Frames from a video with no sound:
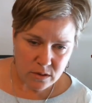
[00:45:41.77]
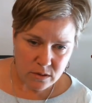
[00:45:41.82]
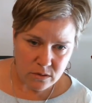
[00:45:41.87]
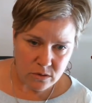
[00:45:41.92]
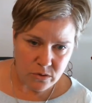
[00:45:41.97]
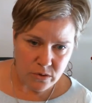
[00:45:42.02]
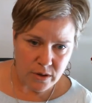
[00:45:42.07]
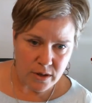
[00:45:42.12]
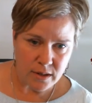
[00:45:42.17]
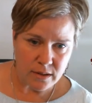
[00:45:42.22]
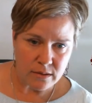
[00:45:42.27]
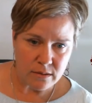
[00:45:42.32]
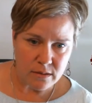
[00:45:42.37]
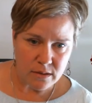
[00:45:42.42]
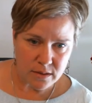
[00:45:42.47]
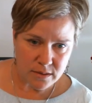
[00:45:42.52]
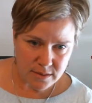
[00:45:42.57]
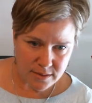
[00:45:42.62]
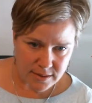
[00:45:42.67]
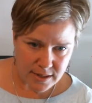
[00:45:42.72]
during
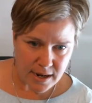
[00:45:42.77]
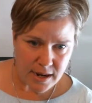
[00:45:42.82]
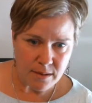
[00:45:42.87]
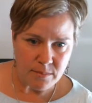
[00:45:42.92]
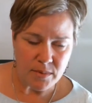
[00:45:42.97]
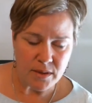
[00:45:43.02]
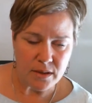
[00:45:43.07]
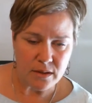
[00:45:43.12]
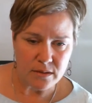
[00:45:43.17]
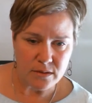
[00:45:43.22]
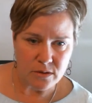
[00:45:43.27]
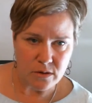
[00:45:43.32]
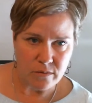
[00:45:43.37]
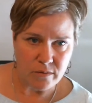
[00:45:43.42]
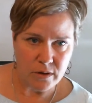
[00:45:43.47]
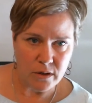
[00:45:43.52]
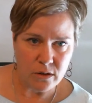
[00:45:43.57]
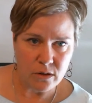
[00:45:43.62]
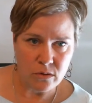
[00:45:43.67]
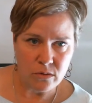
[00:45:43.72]
this time in the
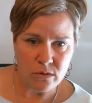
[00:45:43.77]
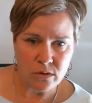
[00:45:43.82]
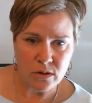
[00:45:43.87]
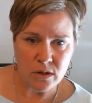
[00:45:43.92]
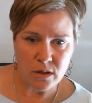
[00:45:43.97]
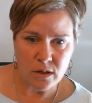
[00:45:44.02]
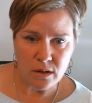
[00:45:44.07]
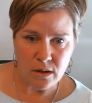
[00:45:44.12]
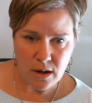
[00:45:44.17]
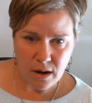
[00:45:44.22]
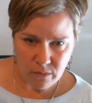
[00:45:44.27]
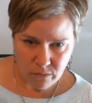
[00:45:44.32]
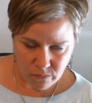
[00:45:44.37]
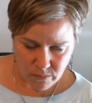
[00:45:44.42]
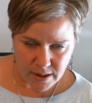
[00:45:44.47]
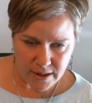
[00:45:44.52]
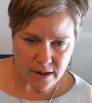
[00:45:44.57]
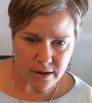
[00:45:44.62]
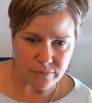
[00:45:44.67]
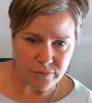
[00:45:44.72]
Soviet Union,
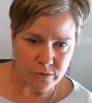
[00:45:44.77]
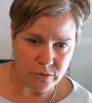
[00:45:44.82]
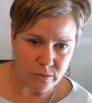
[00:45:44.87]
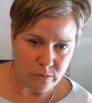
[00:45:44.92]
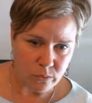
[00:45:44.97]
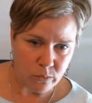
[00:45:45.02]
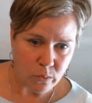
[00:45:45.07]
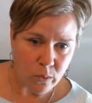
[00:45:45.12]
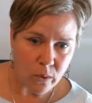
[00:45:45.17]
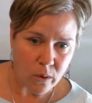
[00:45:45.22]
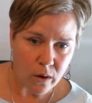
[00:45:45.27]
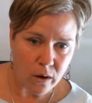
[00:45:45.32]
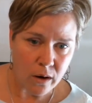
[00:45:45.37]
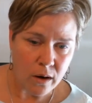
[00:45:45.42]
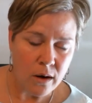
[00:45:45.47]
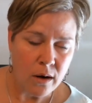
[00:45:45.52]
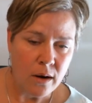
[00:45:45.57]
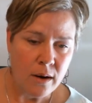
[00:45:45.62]
right after the war.